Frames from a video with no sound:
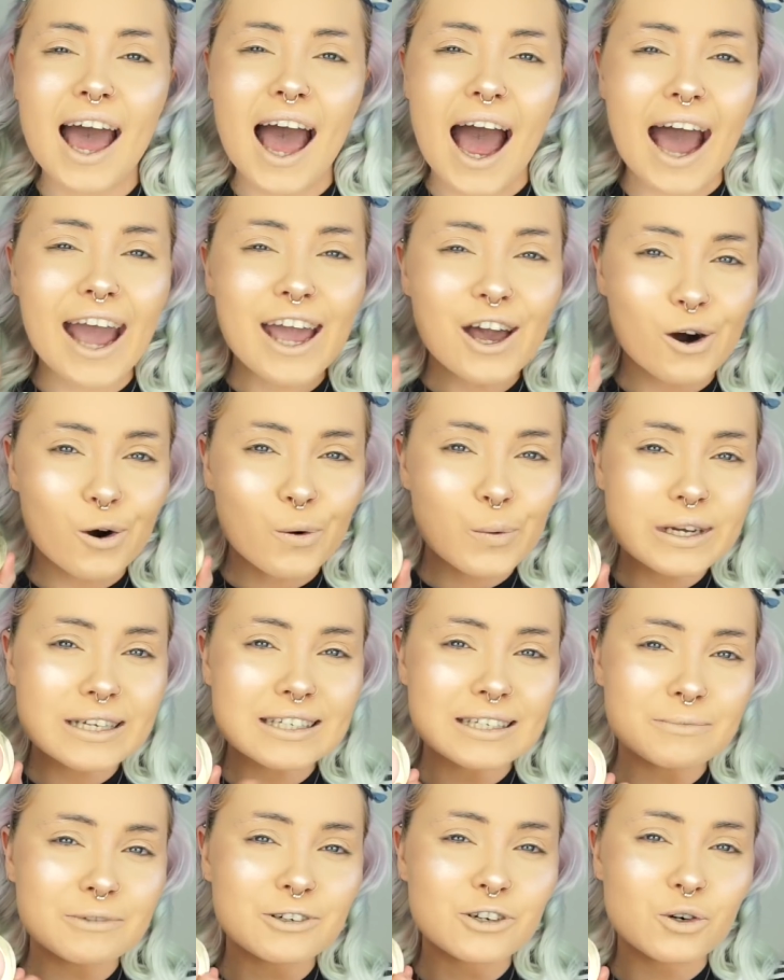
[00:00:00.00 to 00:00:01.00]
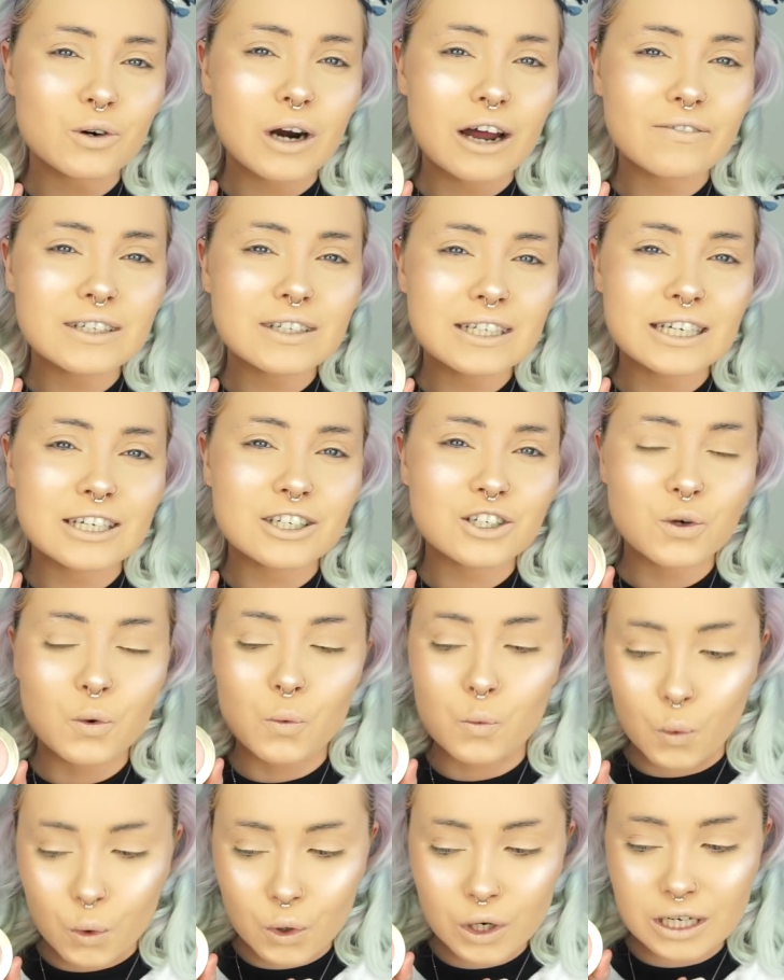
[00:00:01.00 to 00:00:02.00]
I always seem to gravitate
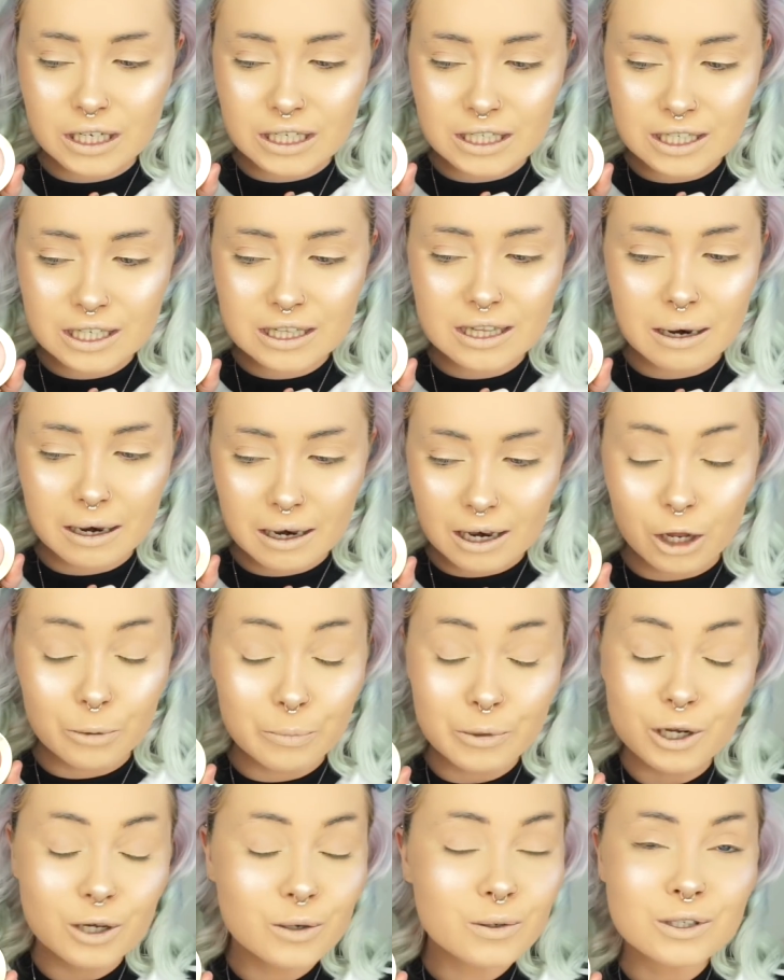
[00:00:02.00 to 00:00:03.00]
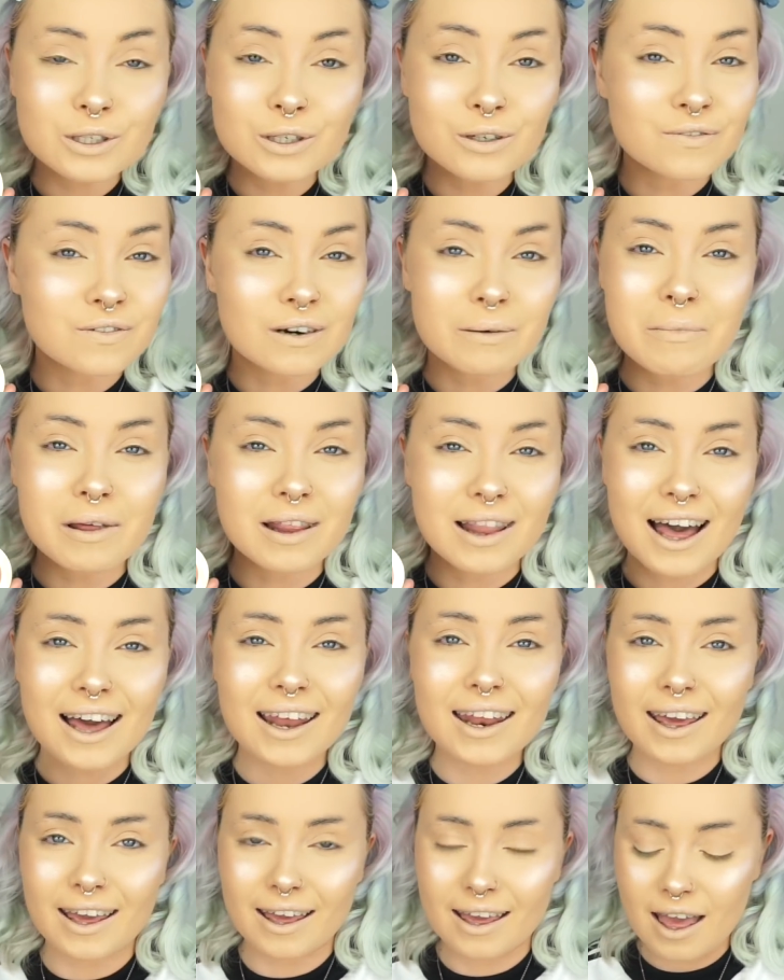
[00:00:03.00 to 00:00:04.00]
towards Luminoso from
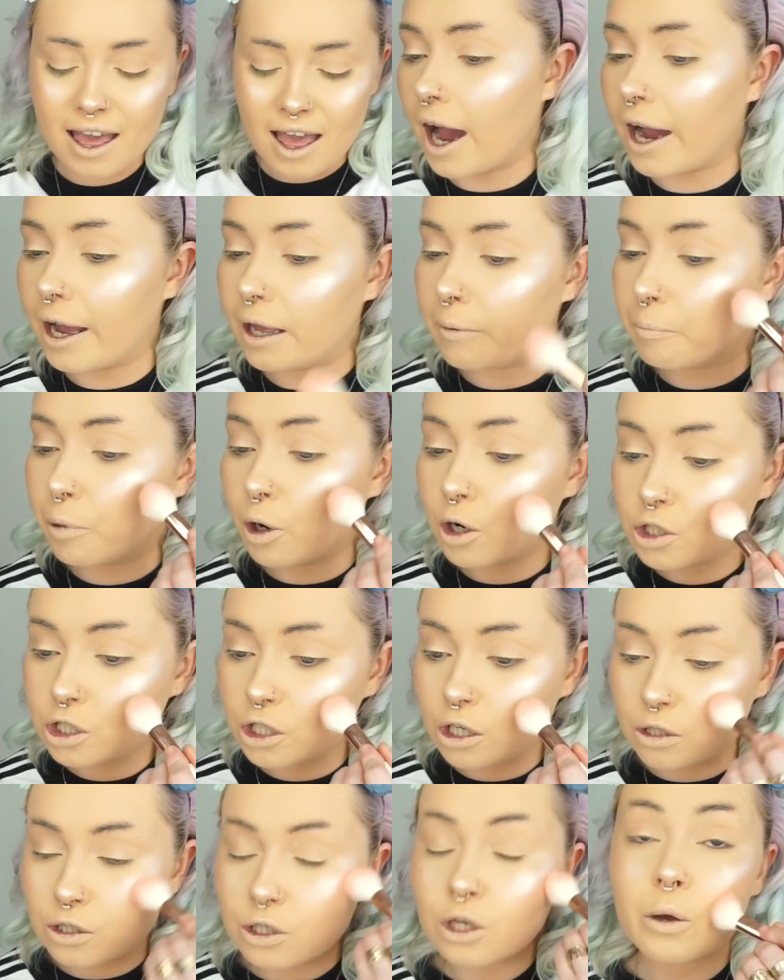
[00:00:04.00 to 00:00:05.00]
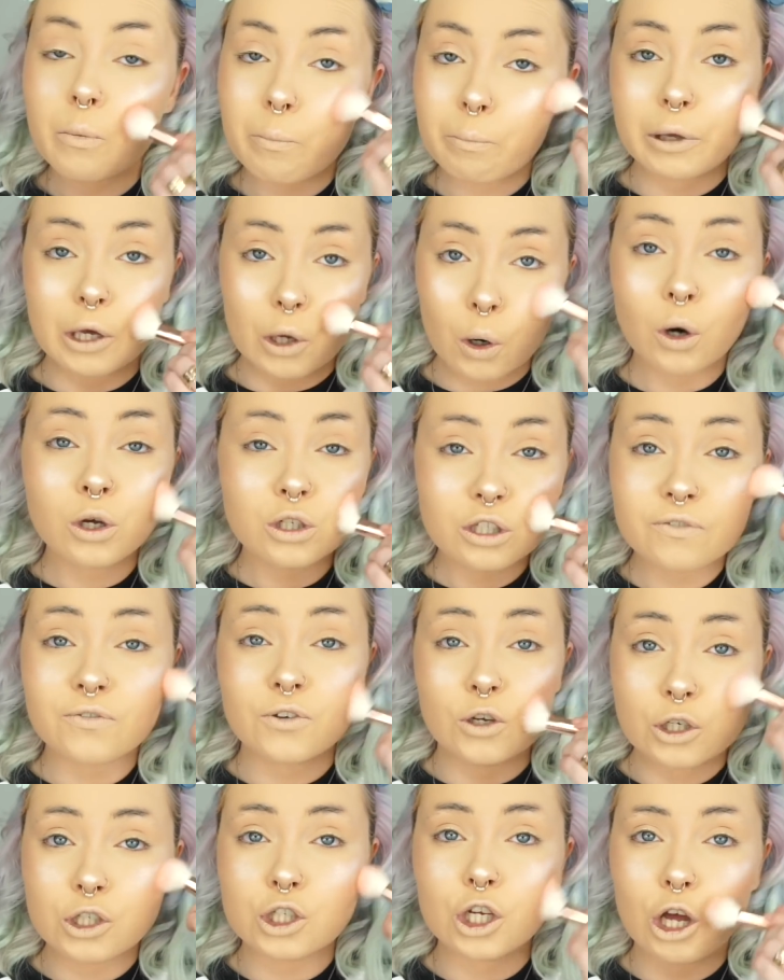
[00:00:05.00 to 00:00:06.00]
Milani. I bought it because of
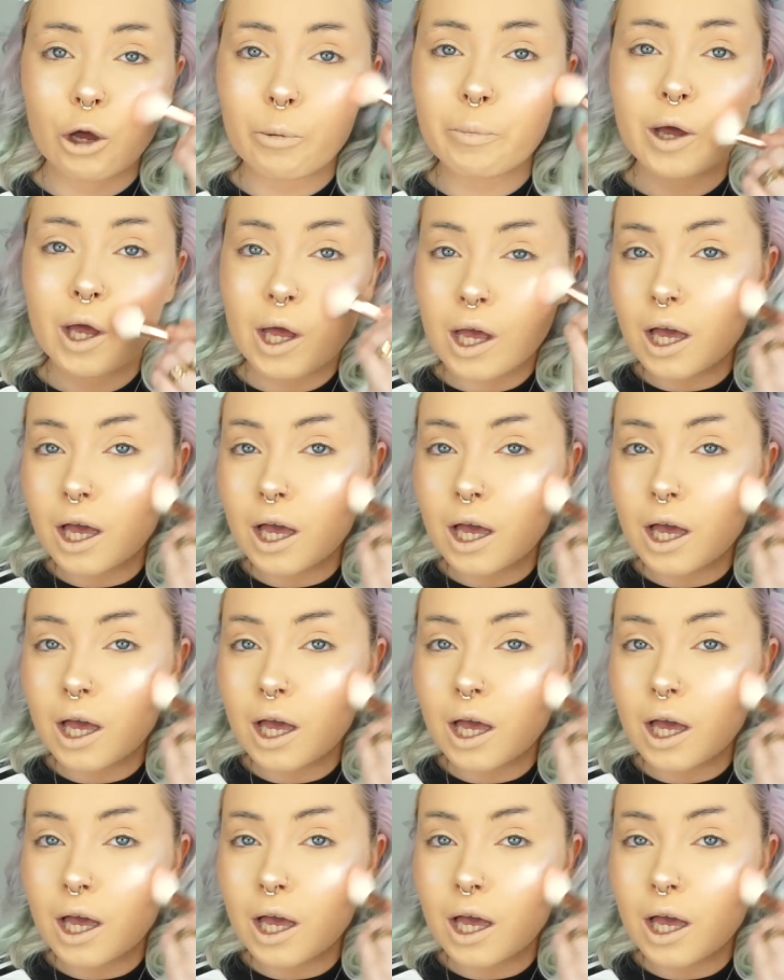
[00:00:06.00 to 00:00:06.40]
YouTube.